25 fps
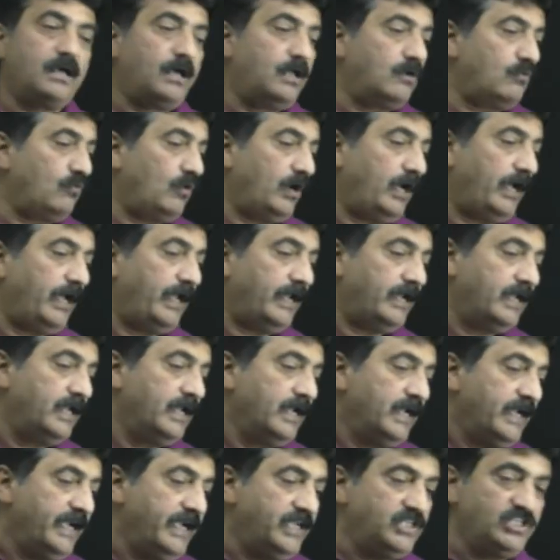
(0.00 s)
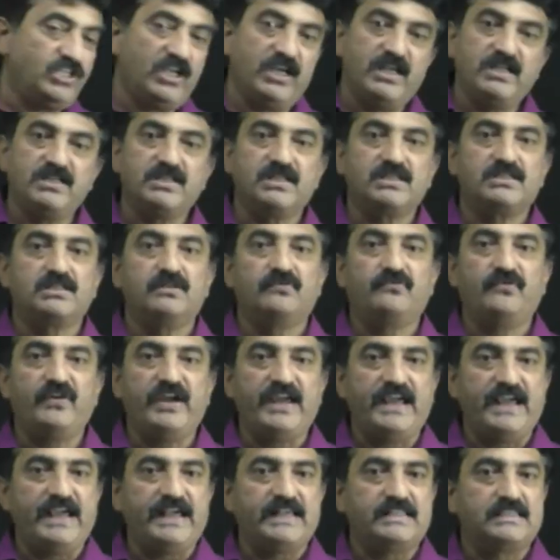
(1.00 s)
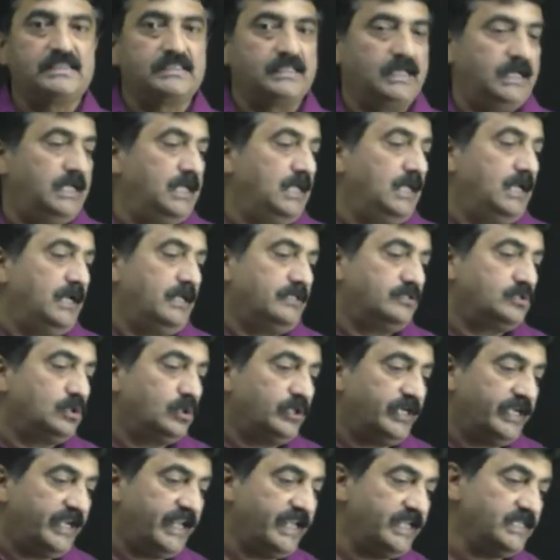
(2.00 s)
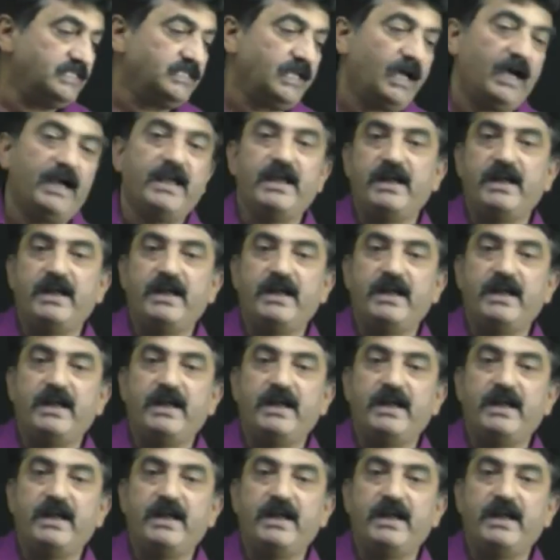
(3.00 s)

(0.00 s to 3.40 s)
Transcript: on 1, it changes the phase. So it is I